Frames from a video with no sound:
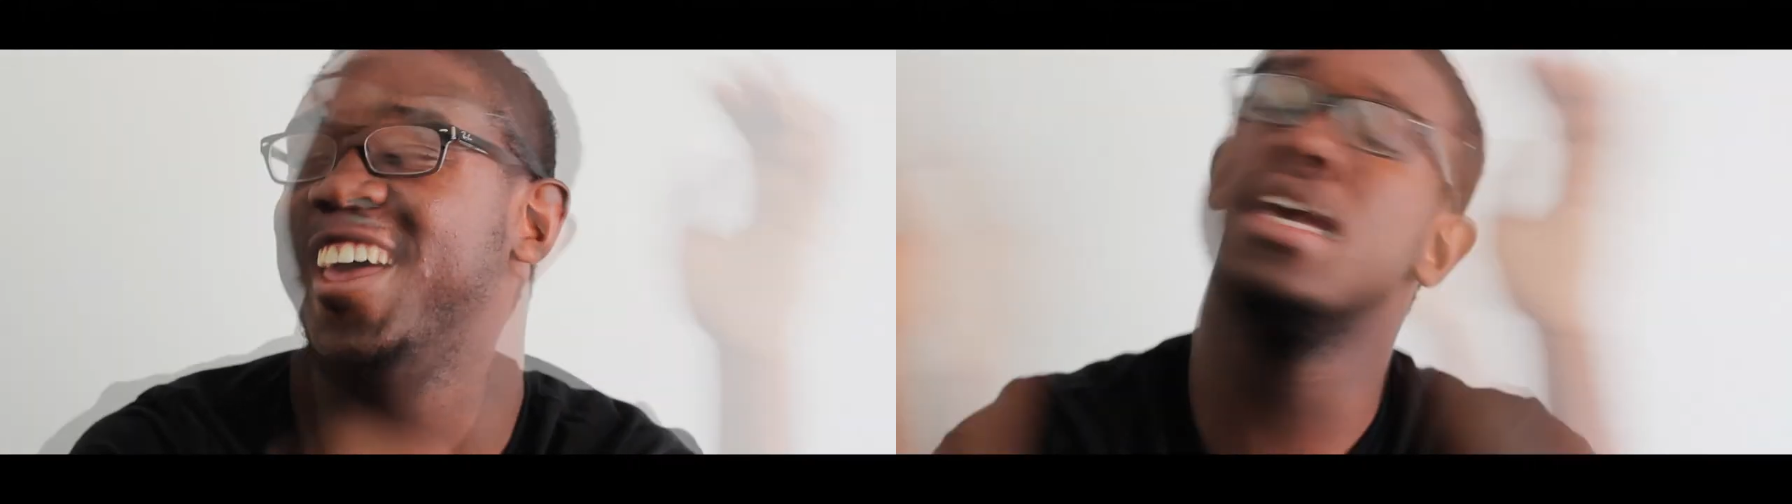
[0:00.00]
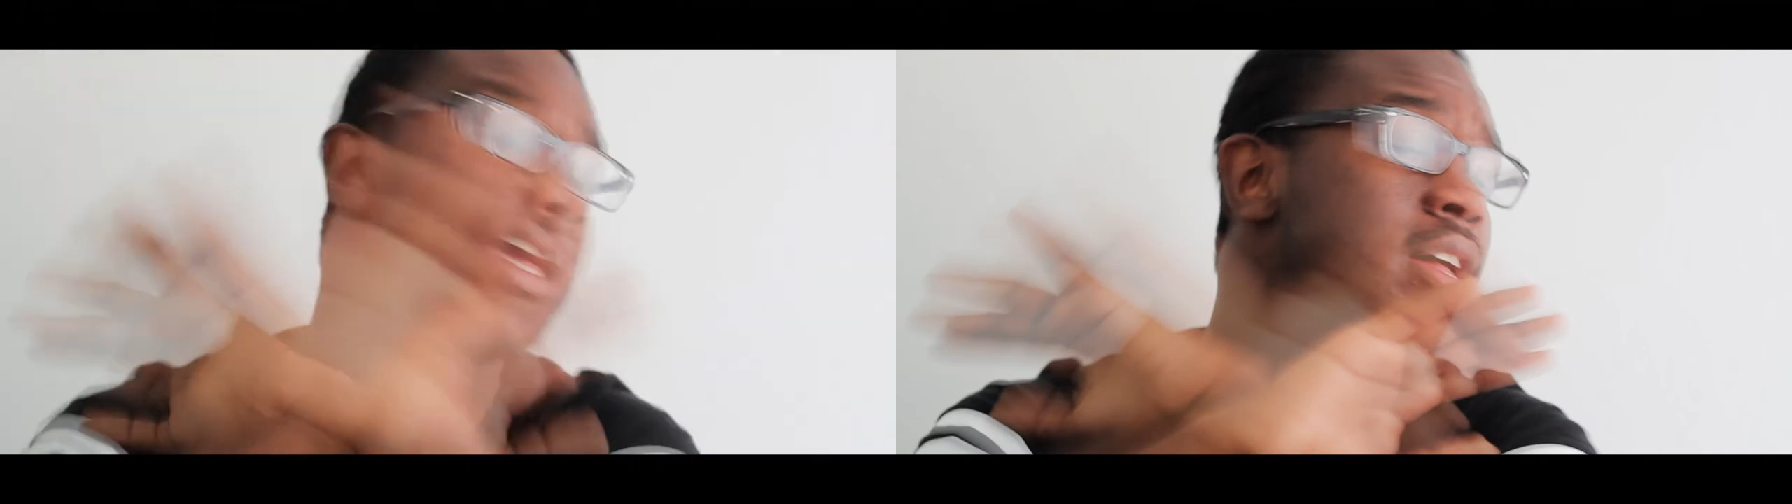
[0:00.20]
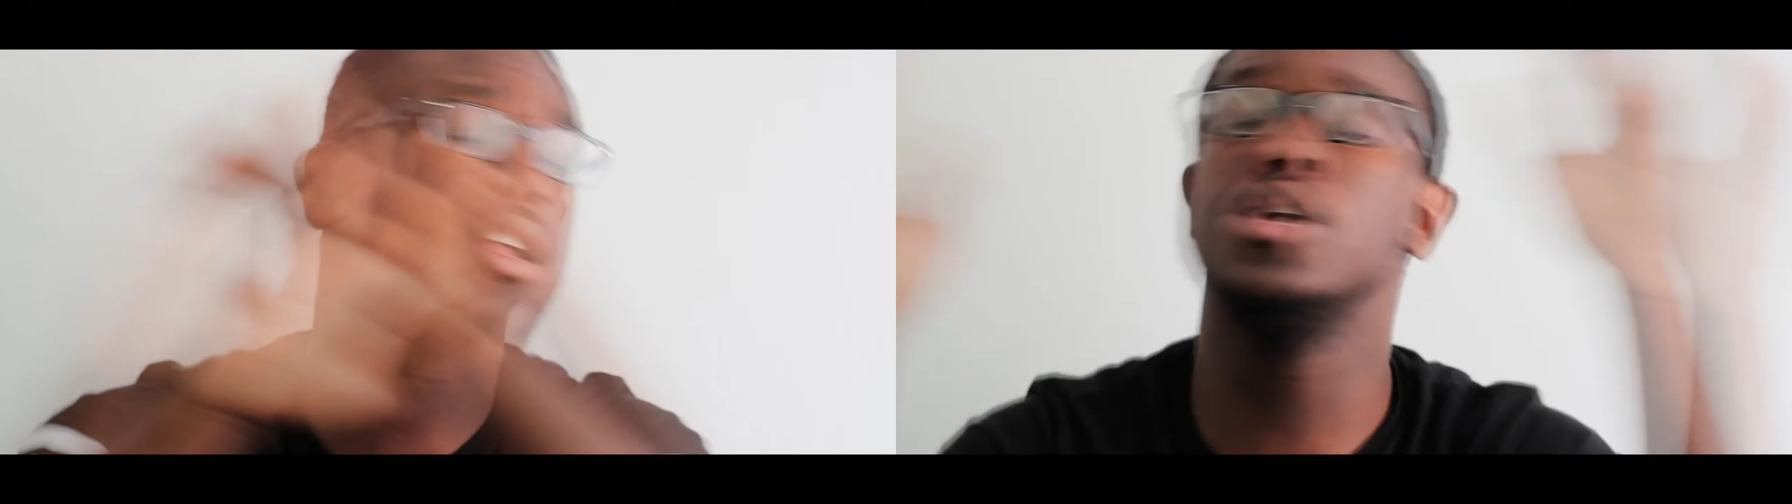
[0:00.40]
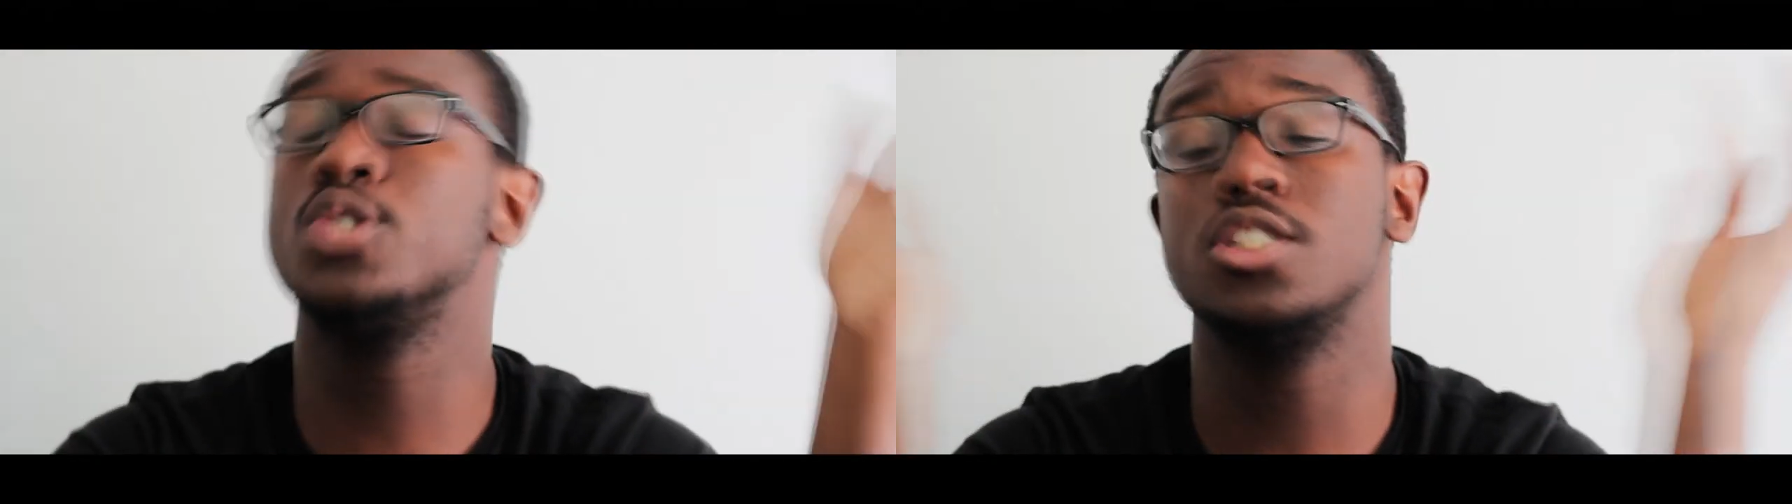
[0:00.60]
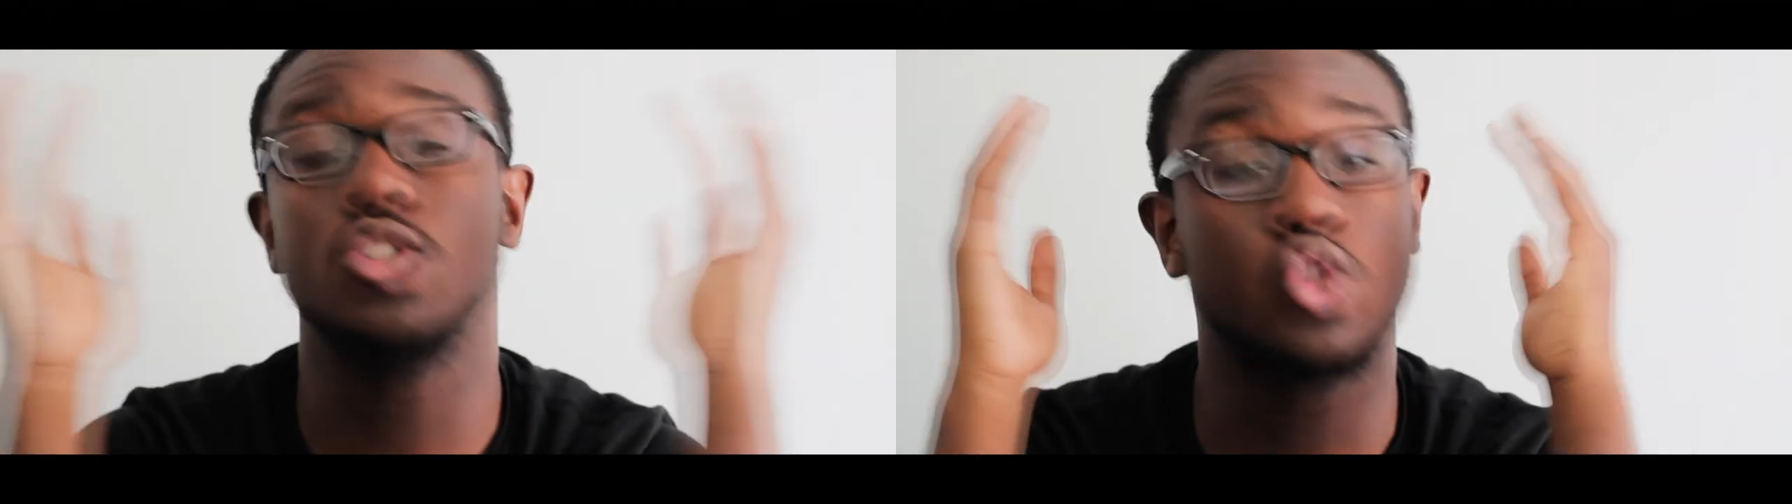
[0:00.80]

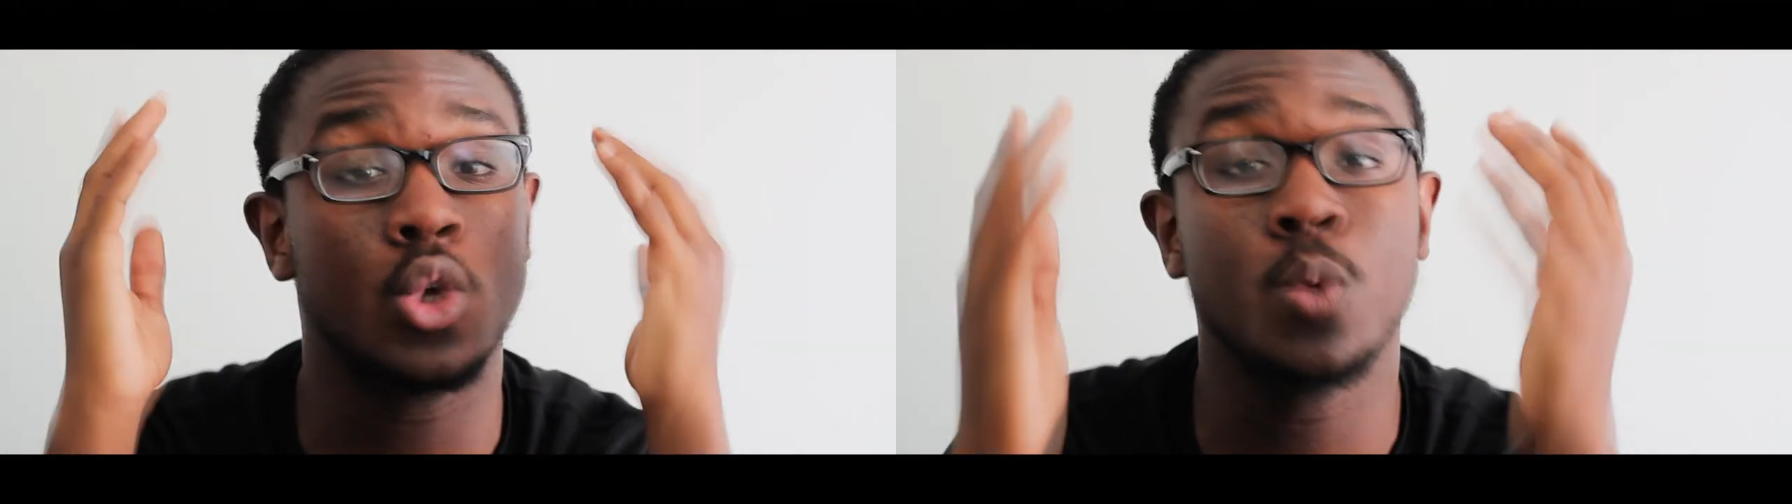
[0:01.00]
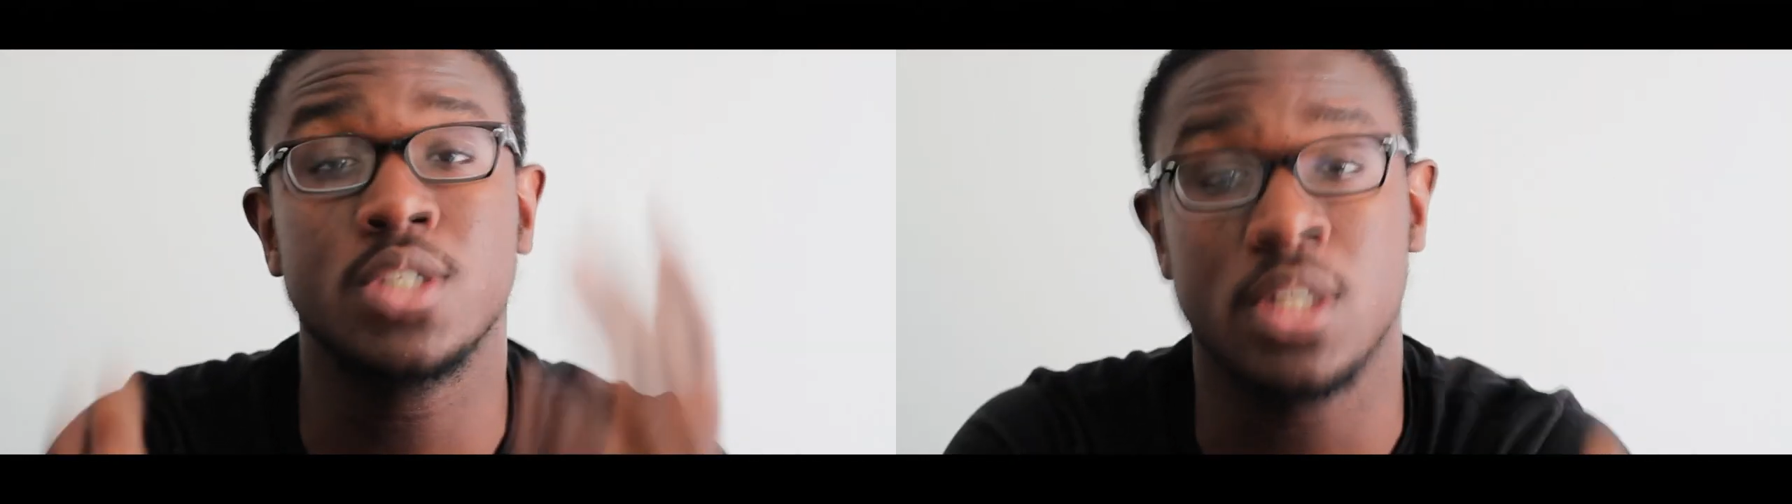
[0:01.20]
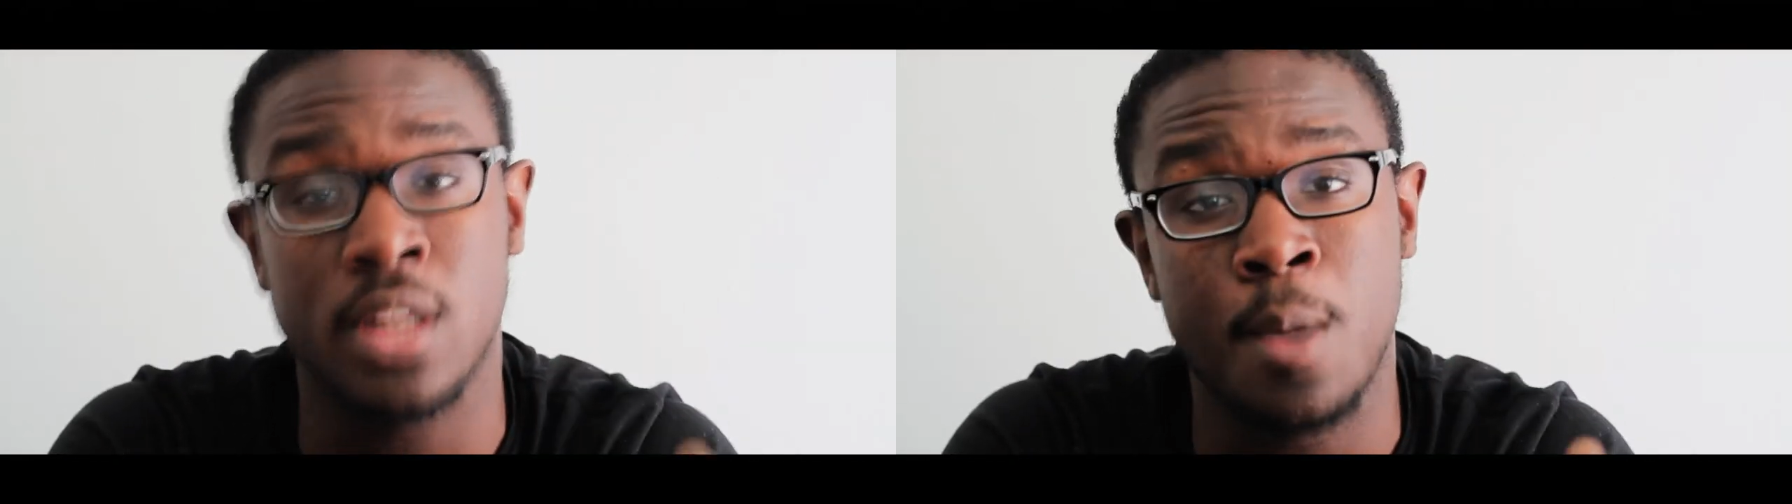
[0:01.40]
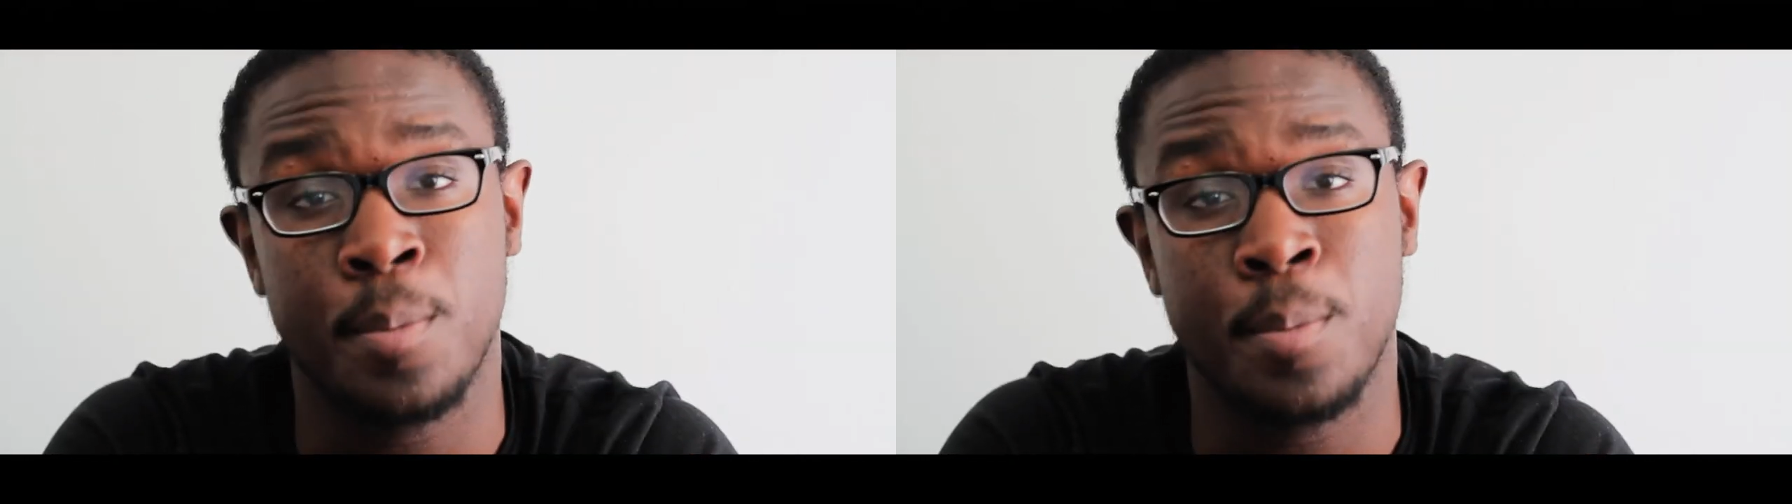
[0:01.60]
conclusion, do what you love,